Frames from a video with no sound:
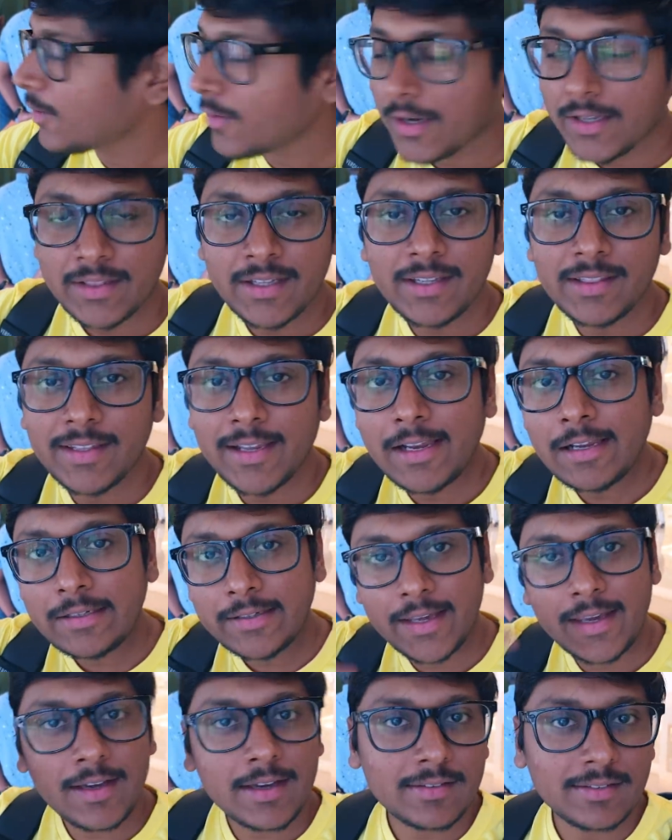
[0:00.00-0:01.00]
I think they'll
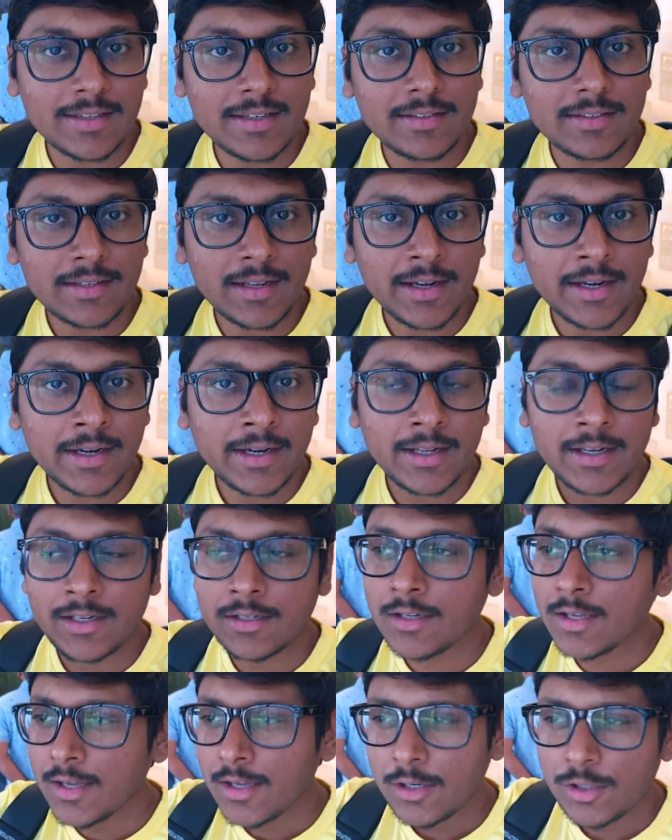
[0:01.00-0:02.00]
take us inside
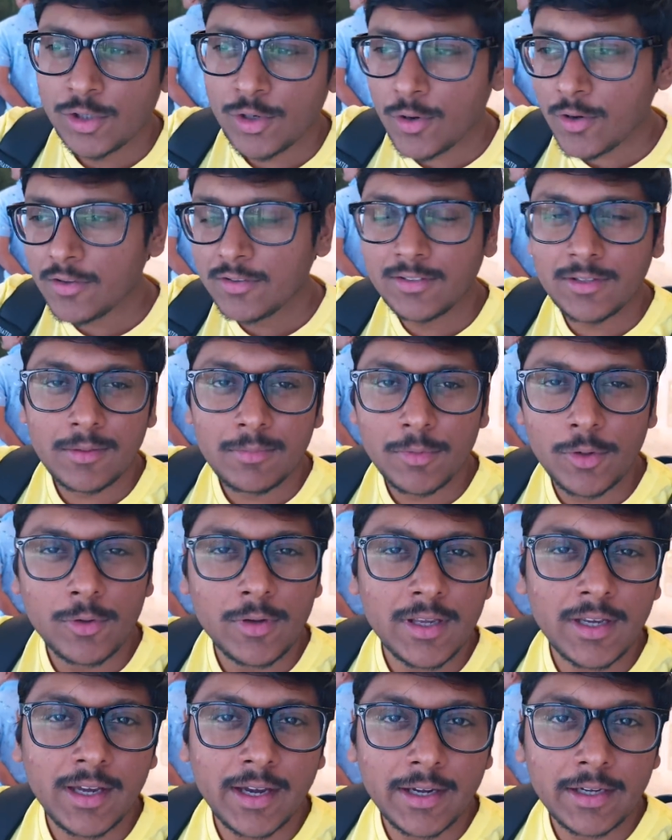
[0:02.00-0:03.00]
and show us some
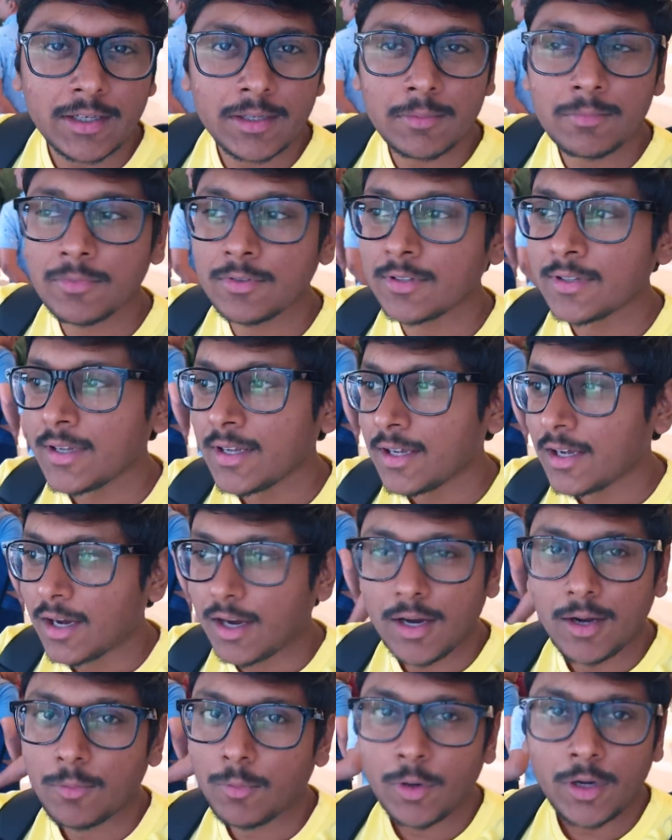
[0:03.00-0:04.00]
unique items. Uh,